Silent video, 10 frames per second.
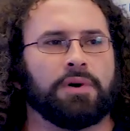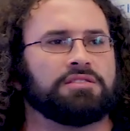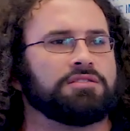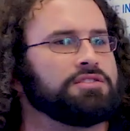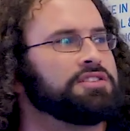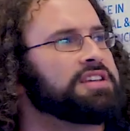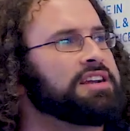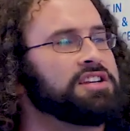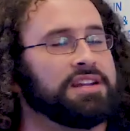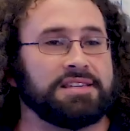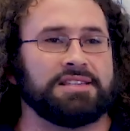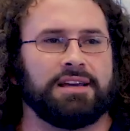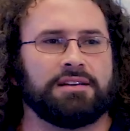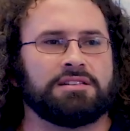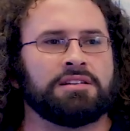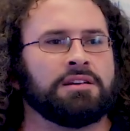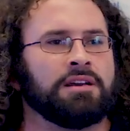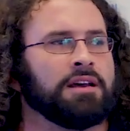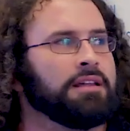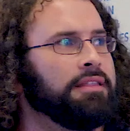But to such an extent
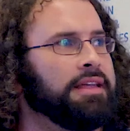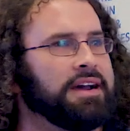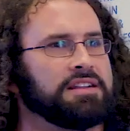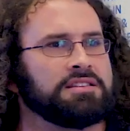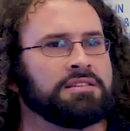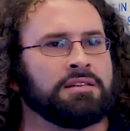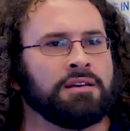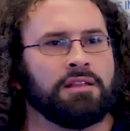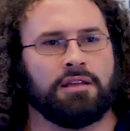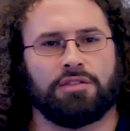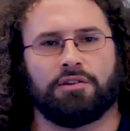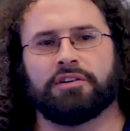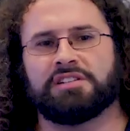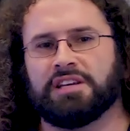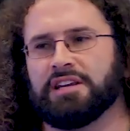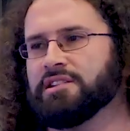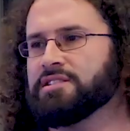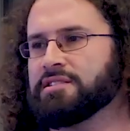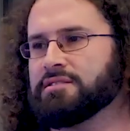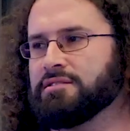that the
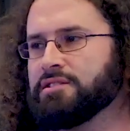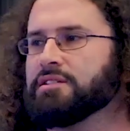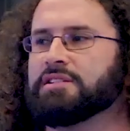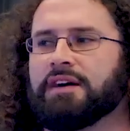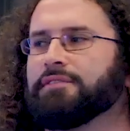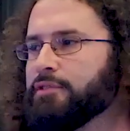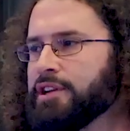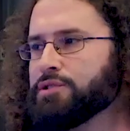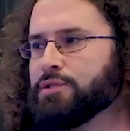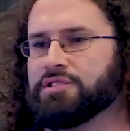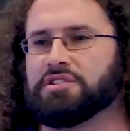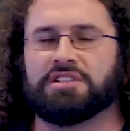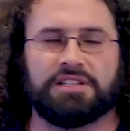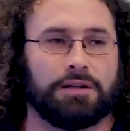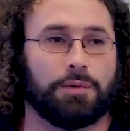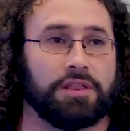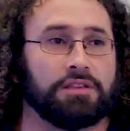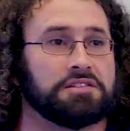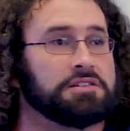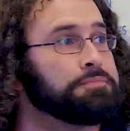authorities didn't have the resources to deal
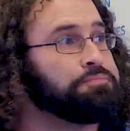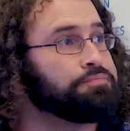with this.